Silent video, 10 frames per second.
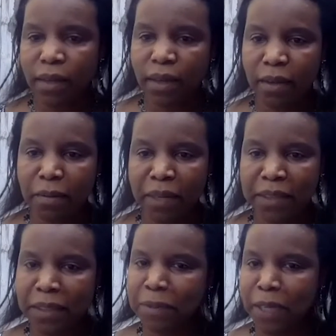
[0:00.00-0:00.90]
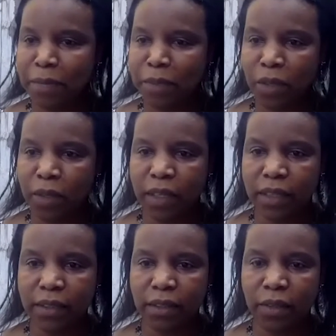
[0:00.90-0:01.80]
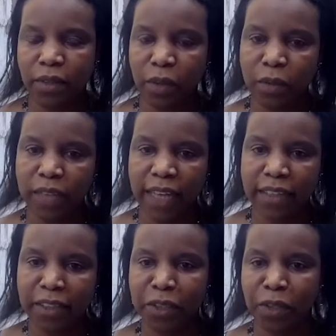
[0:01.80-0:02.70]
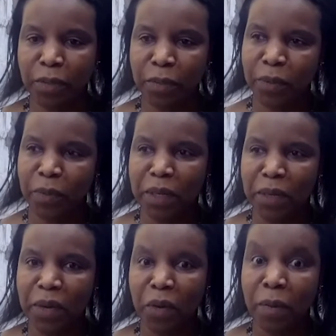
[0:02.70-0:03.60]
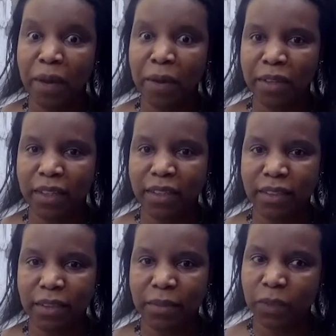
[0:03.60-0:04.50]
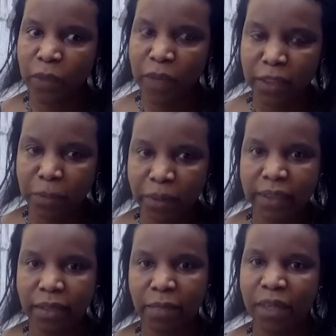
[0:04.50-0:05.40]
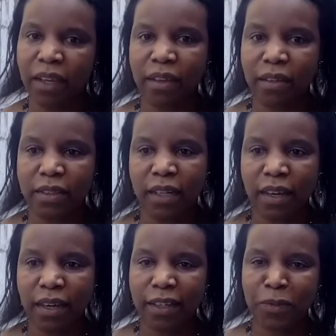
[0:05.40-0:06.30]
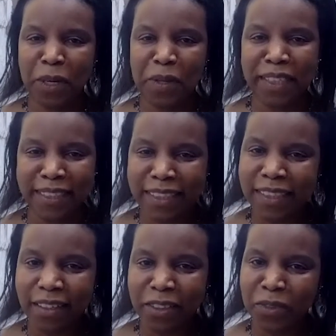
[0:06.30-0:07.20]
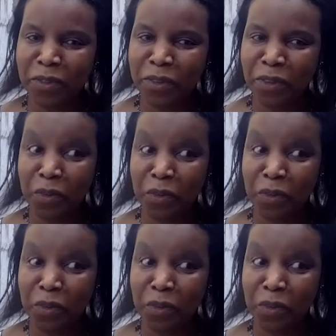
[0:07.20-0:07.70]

Um, and sometimes, you know, it's you know the old adage, you know, put your money where your mouth is. And sometimes when you express something, and as we know in the city, sort of you know your